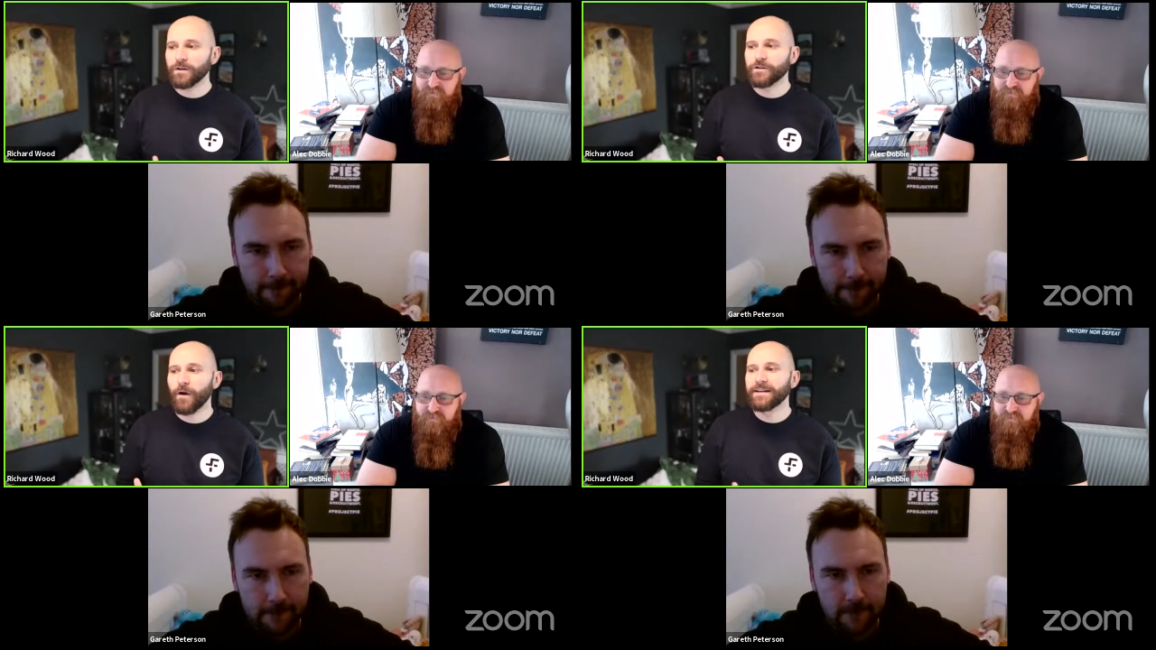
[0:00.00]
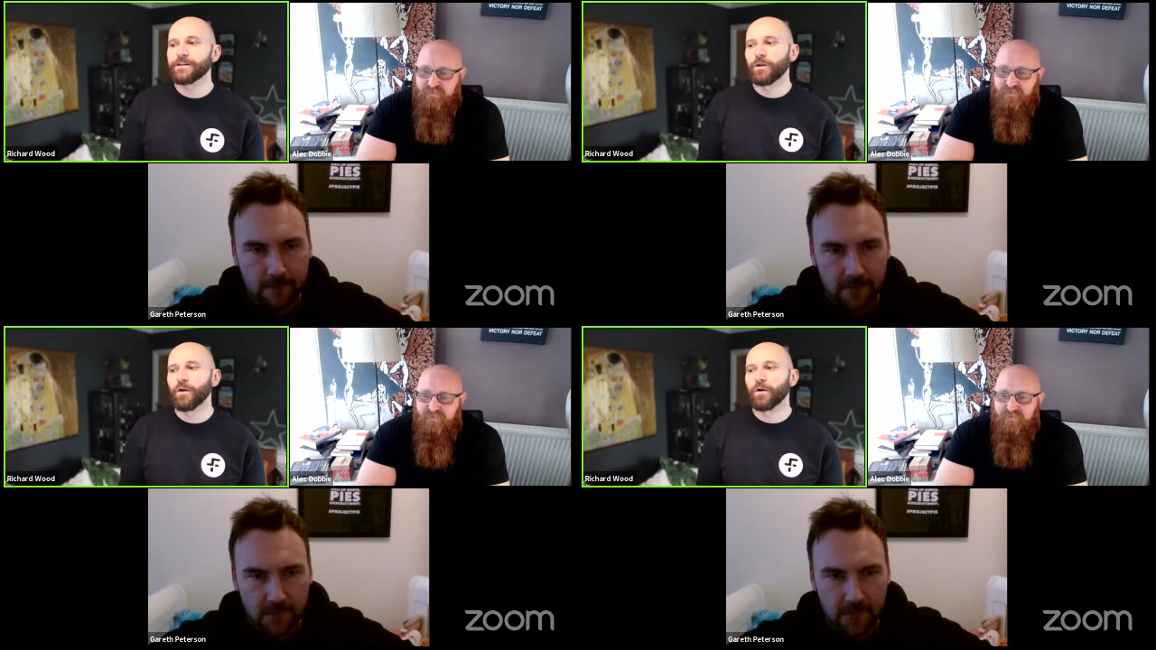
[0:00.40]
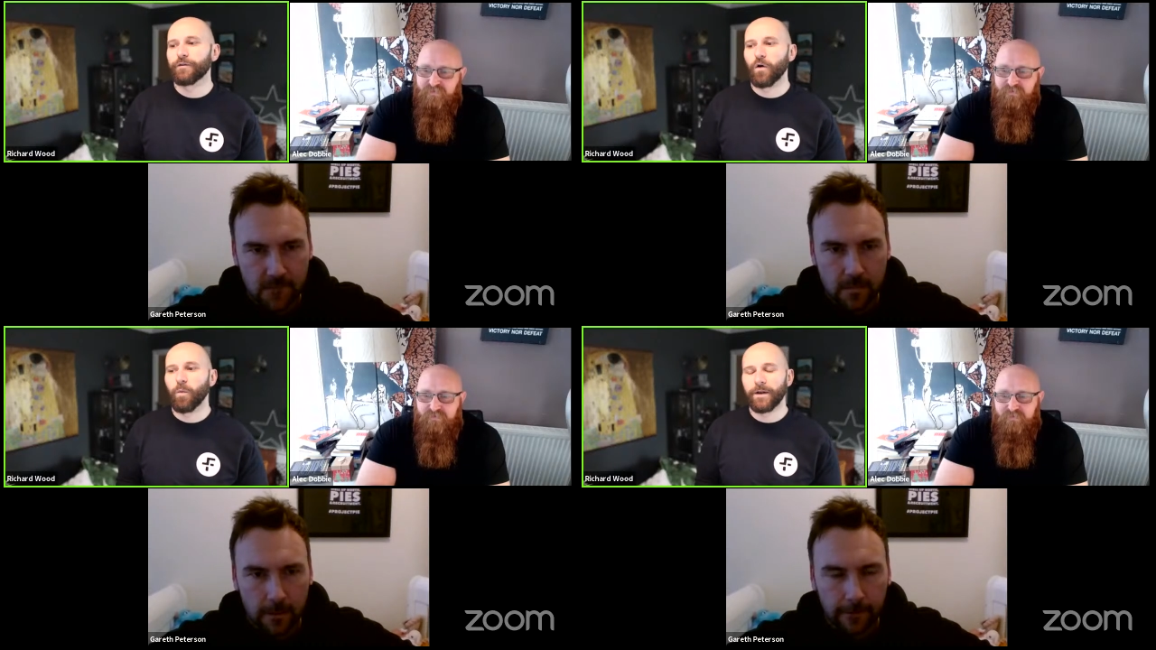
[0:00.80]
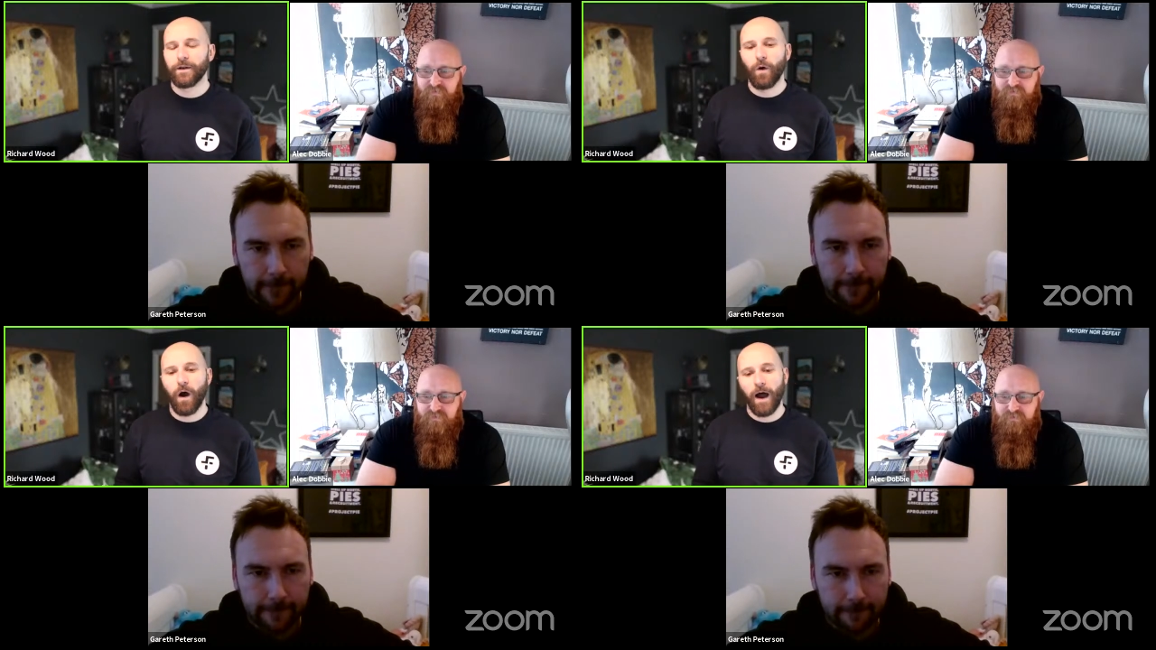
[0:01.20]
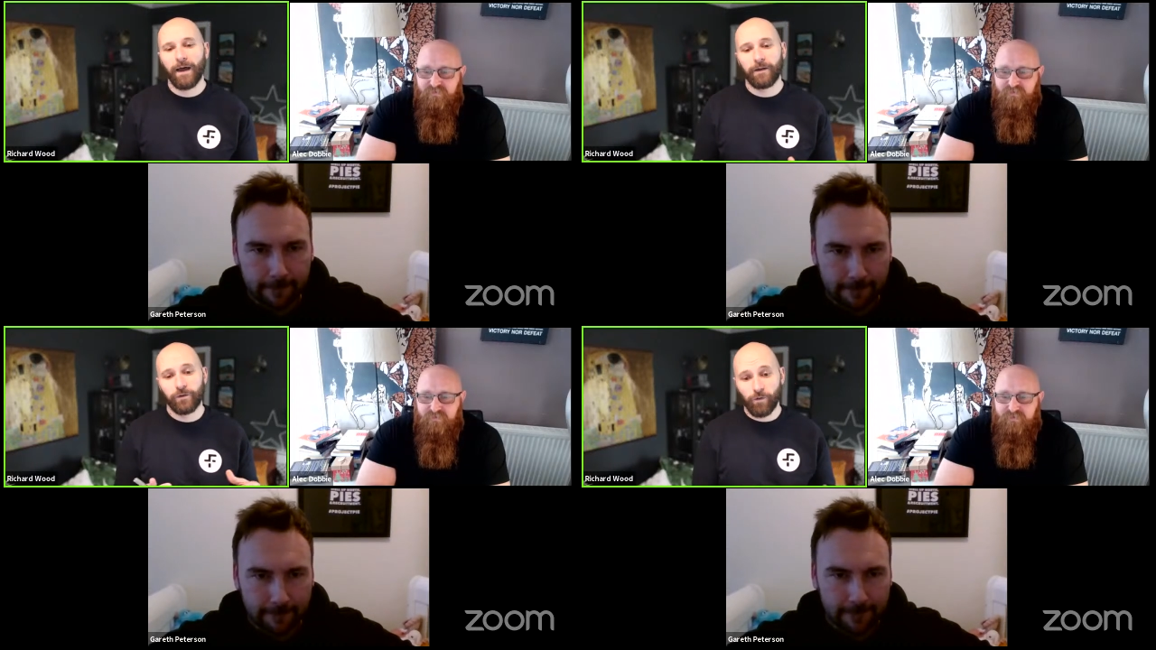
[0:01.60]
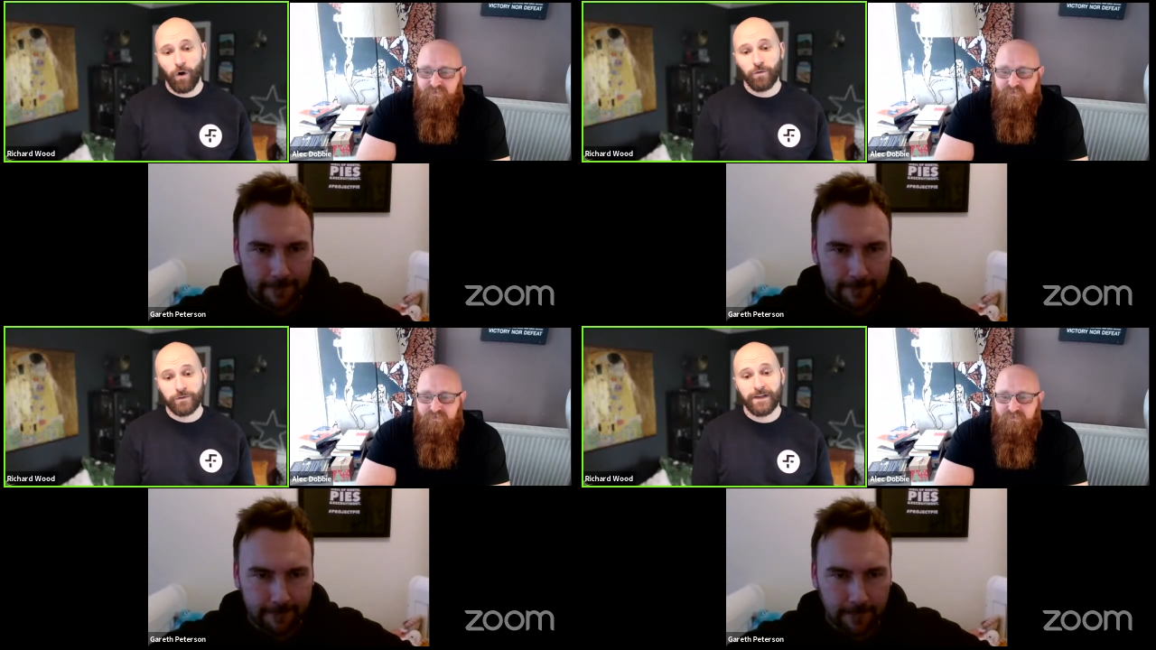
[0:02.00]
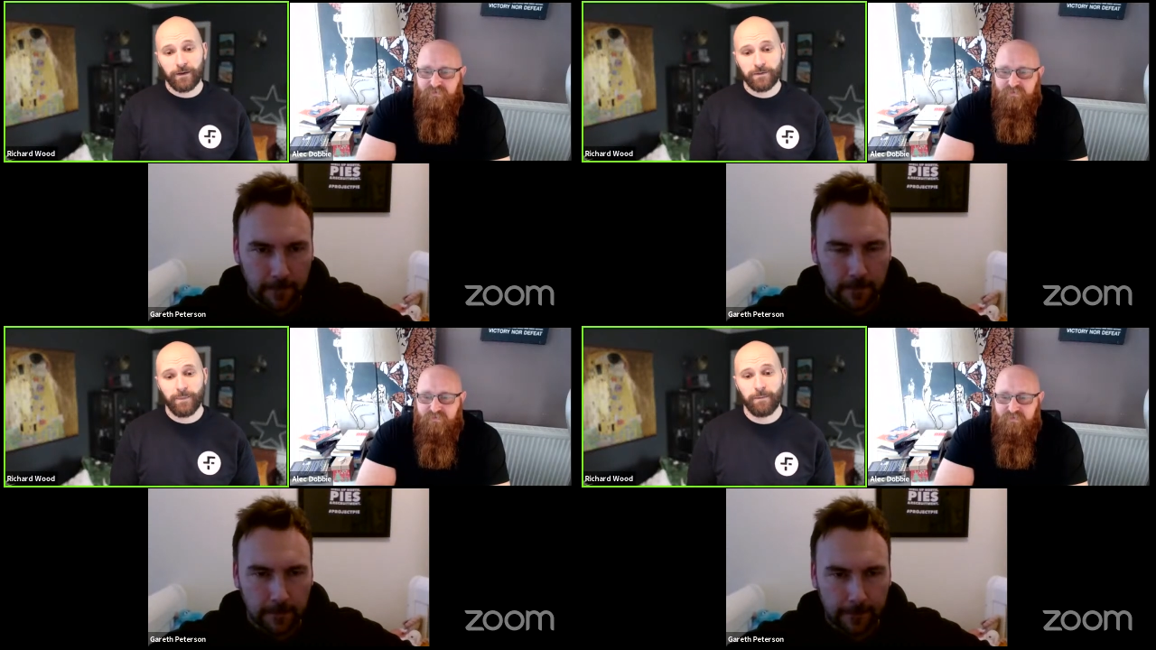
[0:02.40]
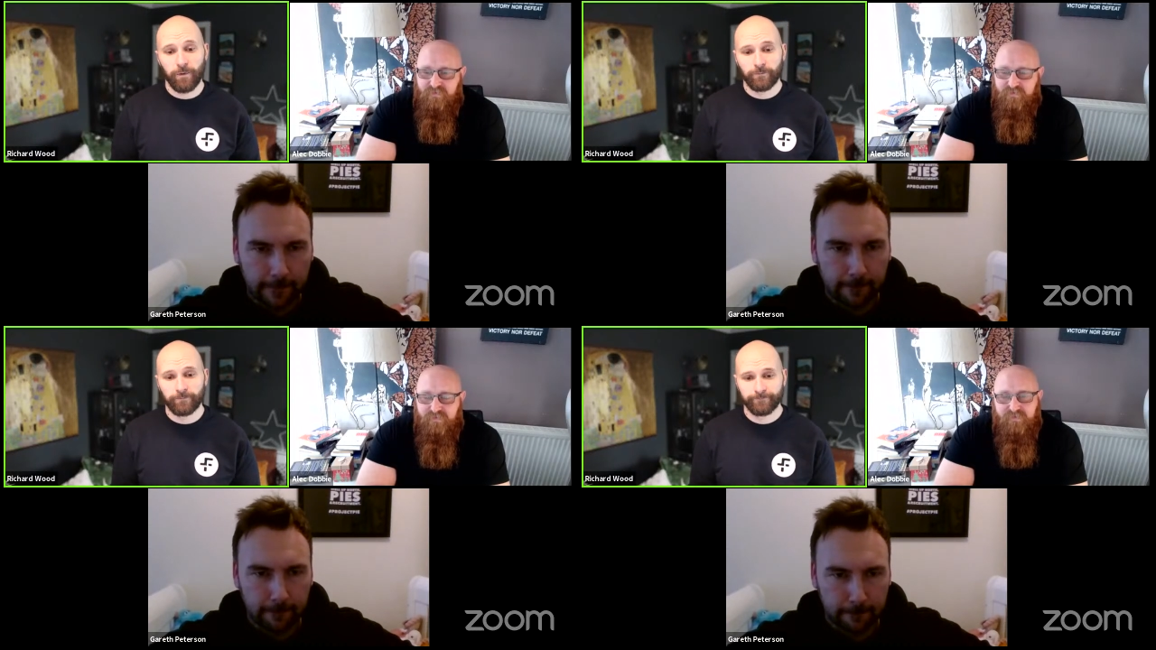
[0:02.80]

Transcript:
Speaker 1: traits do you look for when you hire your own salespeople?